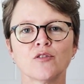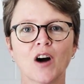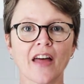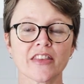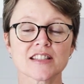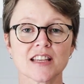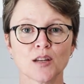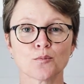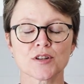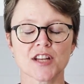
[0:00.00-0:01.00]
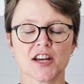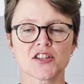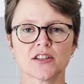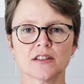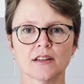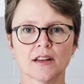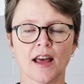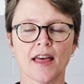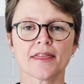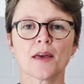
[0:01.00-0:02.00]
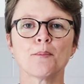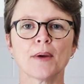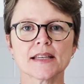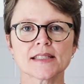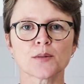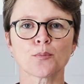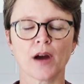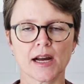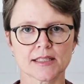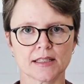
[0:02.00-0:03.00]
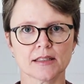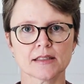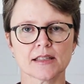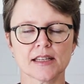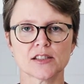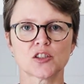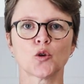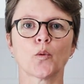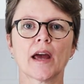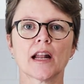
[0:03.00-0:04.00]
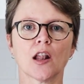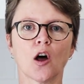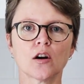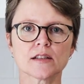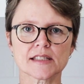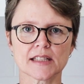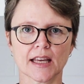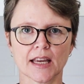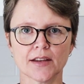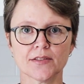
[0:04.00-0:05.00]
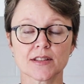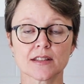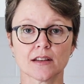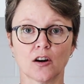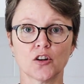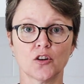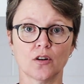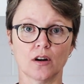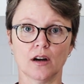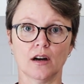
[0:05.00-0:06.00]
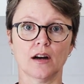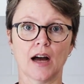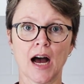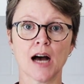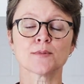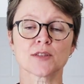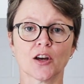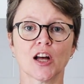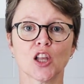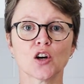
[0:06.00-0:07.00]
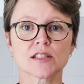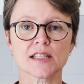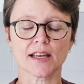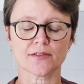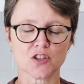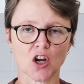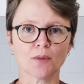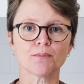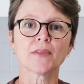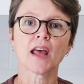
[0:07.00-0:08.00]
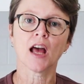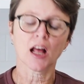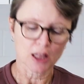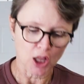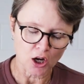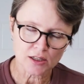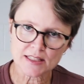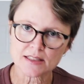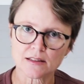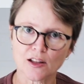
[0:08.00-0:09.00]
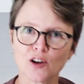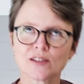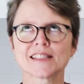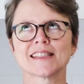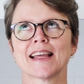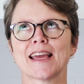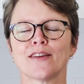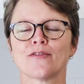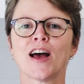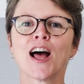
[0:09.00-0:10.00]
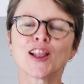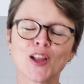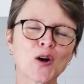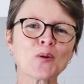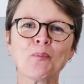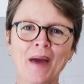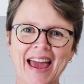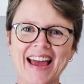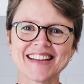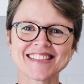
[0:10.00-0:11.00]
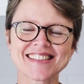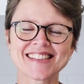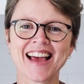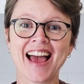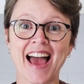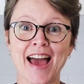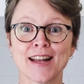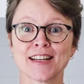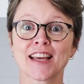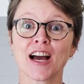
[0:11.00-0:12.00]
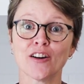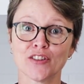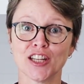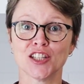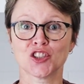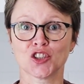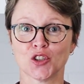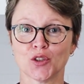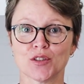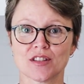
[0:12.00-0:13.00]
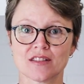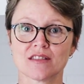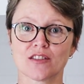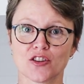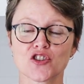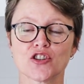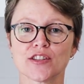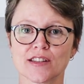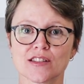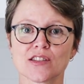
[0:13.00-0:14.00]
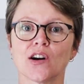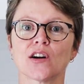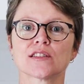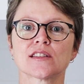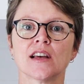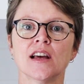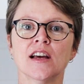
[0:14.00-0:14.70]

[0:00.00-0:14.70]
for other skin protection, the best practice is to wear long sleeves on your arm, so a long sleeve top, long sleeve, long pants, and covered in shoes, so shoes and socks.